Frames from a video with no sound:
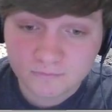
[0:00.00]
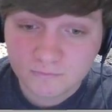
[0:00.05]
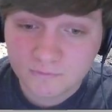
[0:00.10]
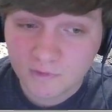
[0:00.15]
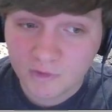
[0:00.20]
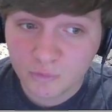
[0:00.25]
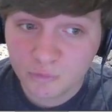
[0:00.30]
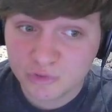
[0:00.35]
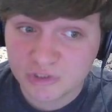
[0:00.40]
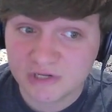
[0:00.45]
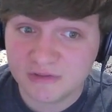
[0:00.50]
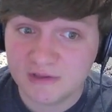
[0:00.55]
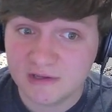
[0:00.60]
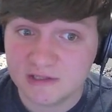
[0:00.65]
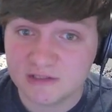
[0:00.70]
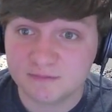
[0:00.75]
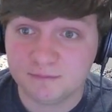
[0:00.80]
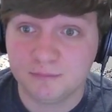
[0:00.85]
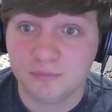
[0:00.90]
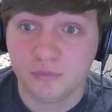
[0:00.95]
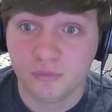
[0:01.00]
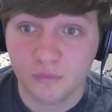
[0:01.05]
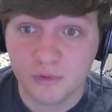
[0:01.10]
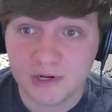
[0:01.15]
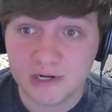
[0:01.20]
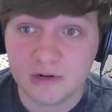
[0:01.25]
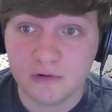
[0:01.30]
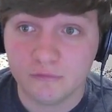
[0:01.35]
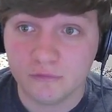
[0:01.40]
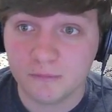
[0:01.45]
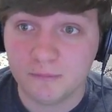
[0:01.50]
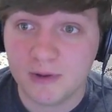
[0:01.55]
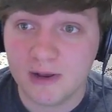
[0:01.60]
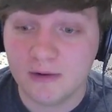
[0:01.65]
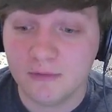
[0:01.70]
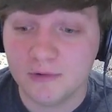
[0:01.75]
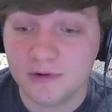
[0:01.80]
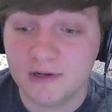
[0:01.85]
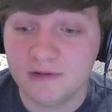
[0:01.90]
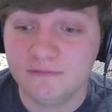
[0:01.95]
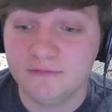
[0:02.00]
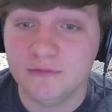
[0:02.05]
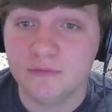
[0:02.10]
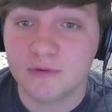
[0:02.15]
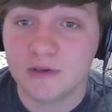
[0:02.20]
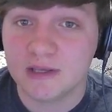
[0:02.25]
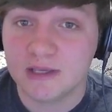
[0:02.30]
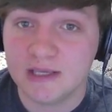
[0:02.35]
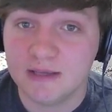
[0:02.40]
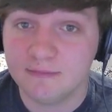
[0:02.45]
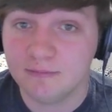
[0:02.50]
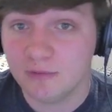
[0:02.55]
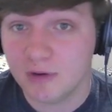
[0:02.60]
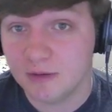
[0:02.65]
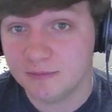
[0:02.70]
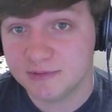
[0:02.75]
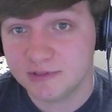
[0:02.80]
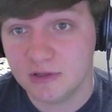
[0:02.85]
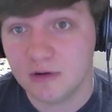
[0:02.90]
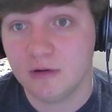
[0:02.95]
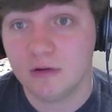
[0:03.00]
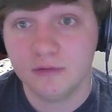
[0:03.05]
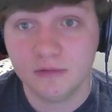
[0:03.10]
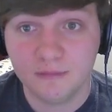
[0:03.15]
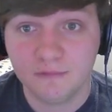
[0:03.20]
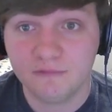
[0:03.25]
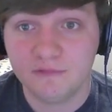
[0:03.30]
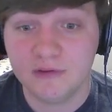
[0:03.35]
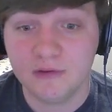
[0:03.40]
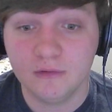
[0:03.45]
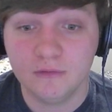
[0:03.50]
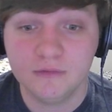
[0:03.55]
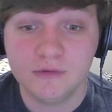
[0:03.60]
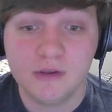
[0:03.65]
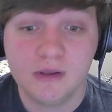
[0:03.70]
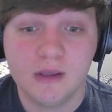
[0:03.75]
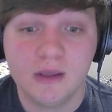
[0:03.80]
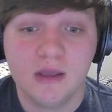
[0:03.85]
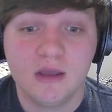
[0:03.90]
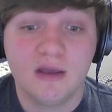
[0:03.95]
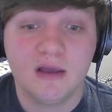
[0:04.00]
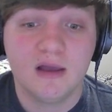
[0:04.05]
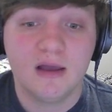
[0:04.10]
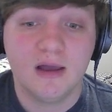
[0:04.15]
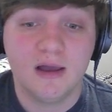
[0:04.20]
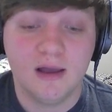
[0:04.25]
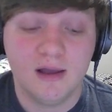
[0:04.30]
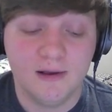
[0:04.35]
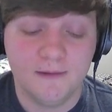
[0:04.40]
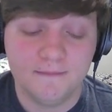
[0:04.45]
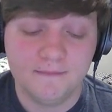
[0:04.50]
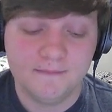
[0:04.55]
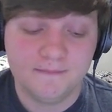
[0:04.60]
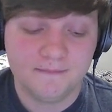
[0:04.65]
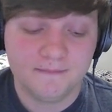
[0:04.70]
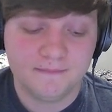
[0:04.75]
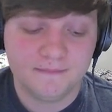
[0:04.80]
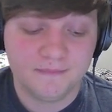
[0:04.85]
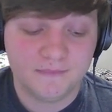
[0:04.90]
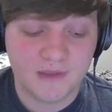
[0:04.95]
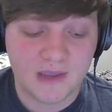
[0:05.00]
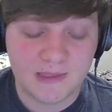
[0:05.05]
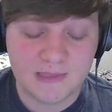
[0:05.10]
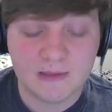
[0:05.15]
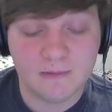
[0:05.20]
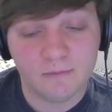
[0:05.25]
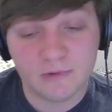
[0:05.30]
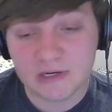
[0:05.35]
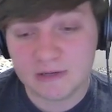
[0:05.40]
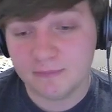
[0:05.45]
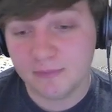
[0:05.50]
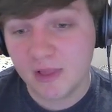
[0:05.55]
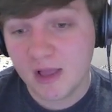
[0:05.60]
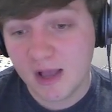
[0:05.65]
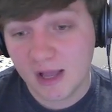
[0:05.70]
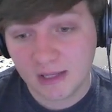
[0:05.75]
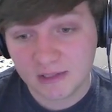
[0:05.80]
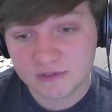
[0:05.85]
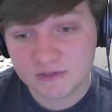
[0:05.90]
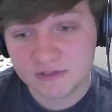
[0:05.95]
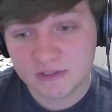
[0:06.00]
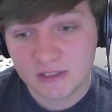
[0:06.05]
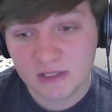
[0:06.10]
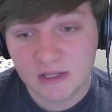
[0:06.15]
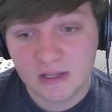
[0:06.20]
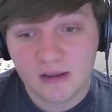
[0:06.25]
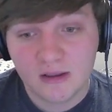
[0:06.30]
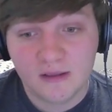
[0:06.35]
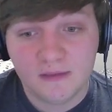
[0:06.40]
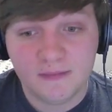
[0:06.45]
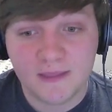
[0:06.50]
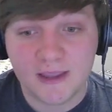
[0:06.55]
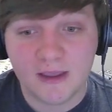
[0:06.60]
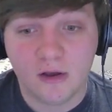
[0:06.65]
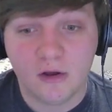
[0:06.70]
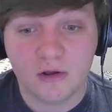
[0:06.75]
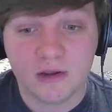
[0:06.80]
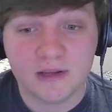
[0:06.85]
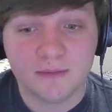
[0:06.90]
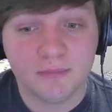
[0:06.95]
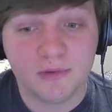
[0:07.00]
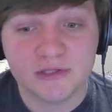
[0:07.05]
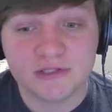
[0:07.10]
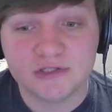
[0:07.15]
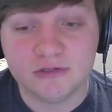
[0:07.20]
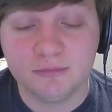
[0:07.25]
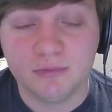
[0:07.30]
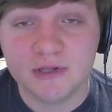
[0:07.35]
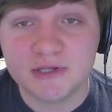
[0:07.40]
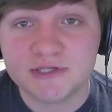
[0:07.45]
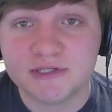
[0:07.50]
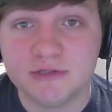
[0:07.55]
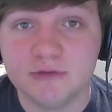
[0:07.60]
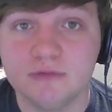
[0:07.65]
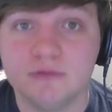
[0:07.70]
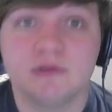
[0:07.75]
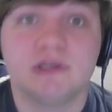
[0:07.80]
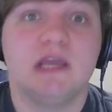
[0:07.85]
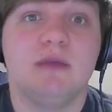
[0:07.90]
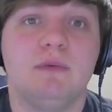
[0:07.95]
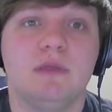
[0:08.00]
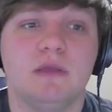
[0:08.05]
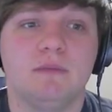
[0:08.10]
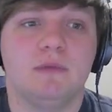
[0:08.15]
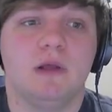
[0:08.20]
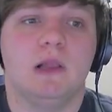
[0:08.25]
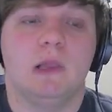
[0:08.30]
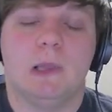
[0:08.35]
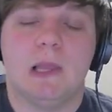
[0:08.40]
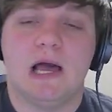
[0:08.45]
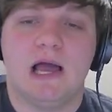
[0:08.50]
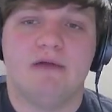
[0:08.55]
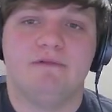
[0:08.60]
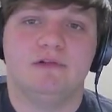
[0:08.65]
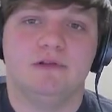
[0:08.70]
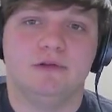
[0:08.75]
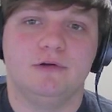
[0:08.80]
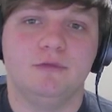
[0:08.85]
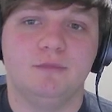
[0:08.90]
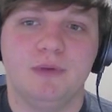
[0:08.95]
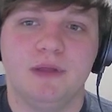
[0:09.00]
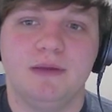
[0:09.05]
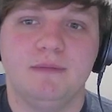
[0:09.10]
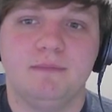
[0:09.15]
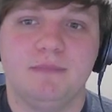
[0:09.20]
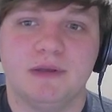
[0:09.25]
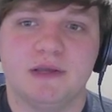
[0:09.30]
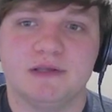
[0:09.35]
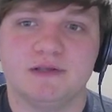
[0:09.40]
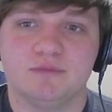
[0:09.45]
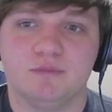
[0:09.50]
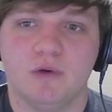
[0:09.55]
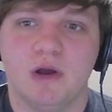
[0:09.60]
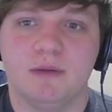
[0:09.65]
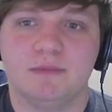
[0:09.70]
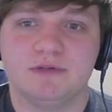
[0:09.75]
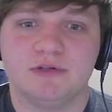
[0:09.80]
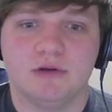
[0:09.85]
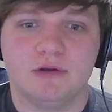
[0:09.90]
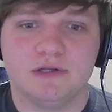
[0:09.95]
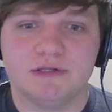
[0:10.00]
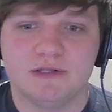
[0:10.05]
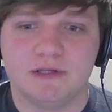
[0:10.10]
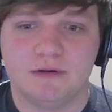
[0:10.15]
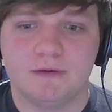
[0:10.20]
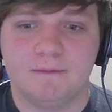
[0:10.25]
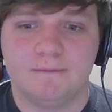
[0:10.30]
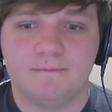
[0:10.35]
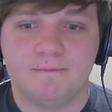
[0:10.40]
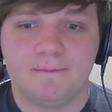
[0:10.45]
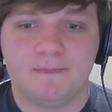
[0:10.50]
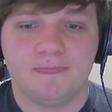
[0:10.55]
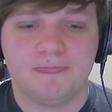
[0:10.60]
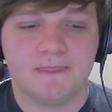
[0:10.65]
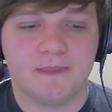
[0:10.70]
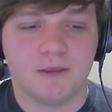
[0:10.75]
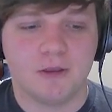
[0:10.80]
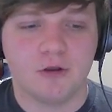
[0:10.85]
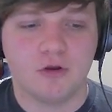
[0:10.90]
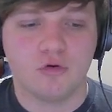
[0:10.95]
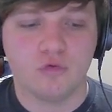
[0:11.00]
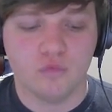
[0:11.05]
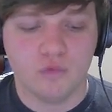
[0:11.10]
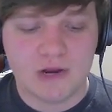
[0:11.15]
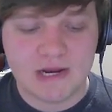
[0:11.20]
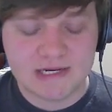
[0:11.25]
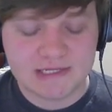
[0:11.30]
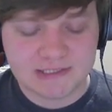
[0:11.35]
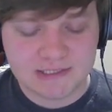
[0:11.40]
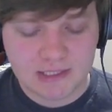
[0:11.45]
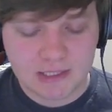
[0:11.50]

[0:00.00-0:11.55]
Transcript: which I think is pretty overpowered if you can keep Robb Stark on the field. And then when he blocks, they all get +2/+2, keeping them alive a little bit, because Robb Stark is a great